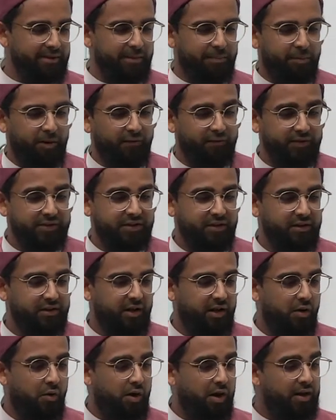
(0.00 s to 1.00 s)
And the Prophet
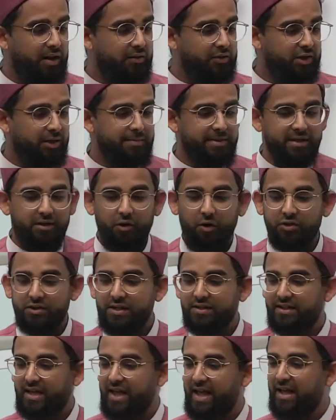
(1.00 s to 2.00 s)
sallallahu alaihi wasallam, he goes
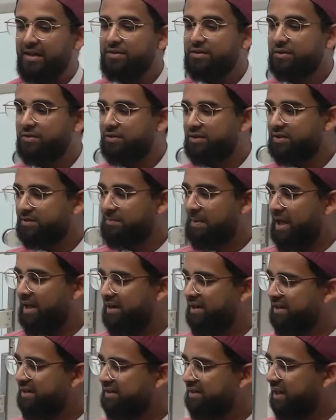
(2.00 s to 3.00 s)
on to answer this
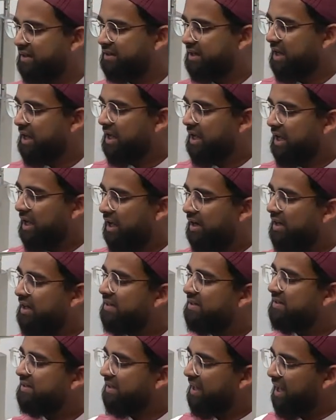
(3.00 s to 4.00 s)
man and he says,
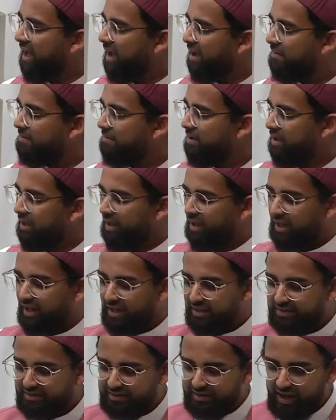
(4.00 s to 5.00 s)
Al-Islam,
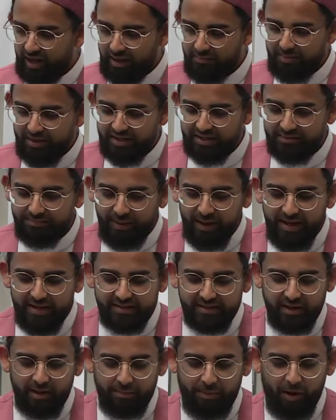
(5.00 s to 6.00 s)
Islam is
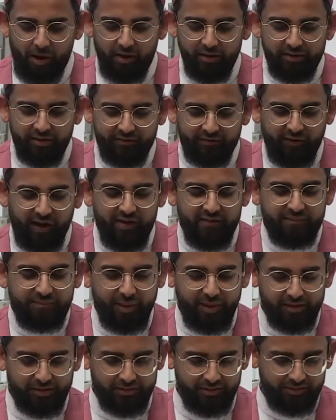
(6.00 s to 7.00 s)
based upon the five
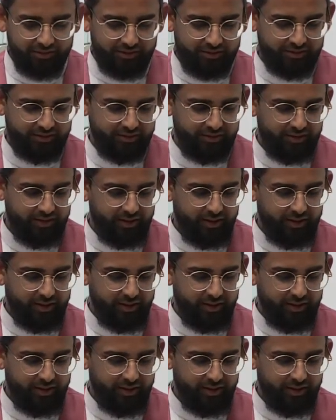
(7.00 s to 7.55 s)
pillars.